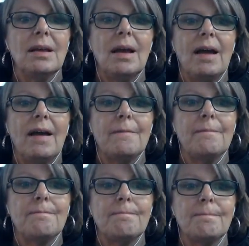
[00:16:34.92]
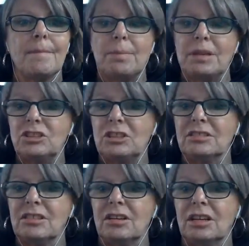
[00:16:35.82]
I bet you he's
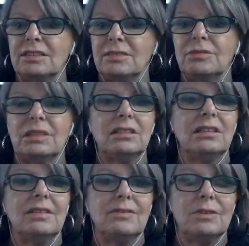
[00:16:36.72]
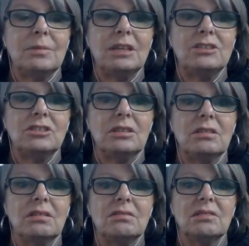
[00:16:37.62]
got lots of really good information.
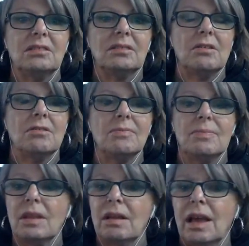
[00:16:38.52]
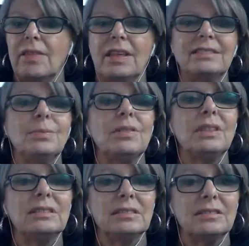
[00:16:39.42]
So, and that's what
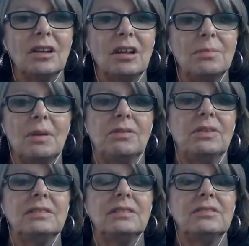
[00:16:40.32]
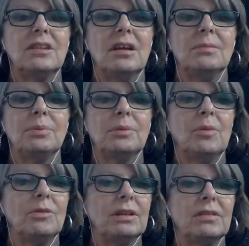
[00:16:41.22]
this is all about. This is not
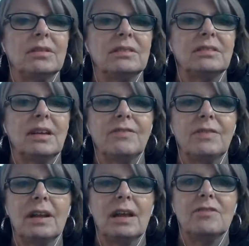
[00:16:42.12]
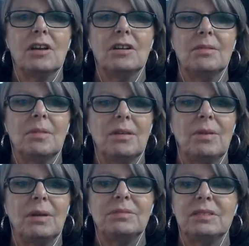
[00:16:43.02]
promoting the stuff that I've got on my
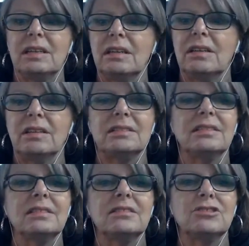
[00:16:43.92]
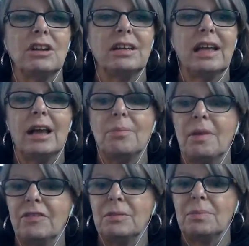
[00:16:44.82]
website. This is trying to help
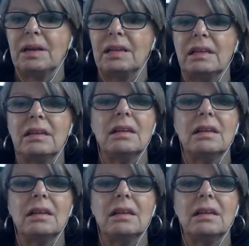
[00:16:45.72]
everybody